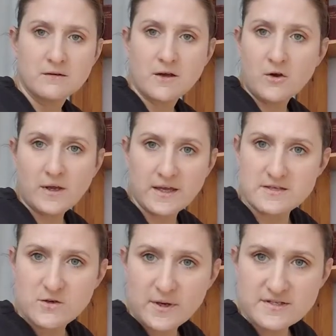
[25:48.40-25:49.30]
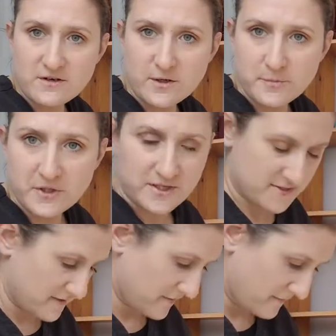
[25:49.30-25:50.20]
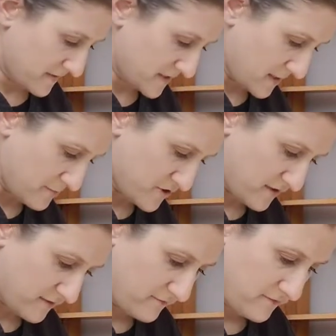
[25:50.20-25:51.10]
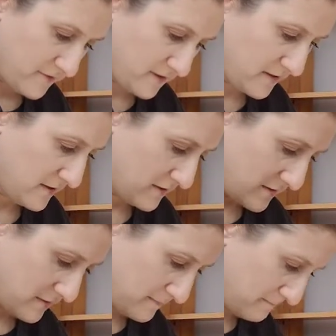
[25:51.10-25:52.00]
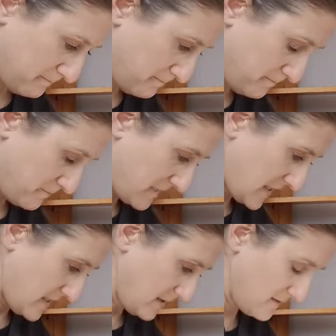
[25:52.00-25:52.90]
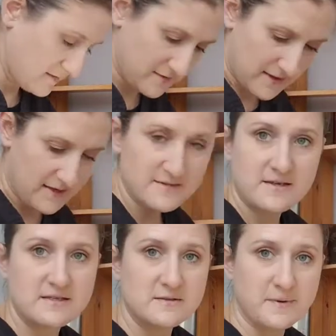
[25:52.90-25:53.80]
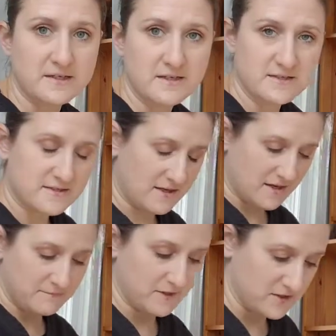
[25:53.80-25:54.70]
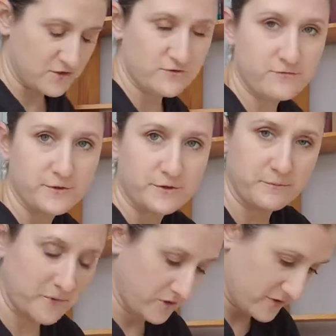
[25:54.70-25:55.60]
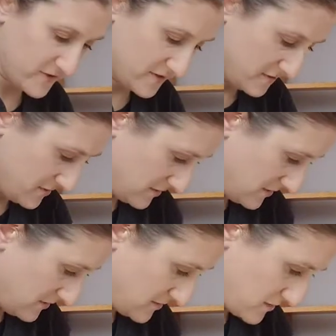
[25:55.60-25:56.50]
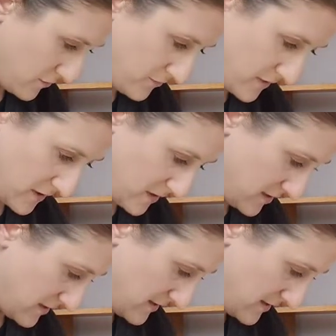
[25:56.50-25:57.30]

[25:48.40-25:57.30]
Okay, so I started pulling stuff off the top shelf, um, and as I suspected, it's not much for books so far.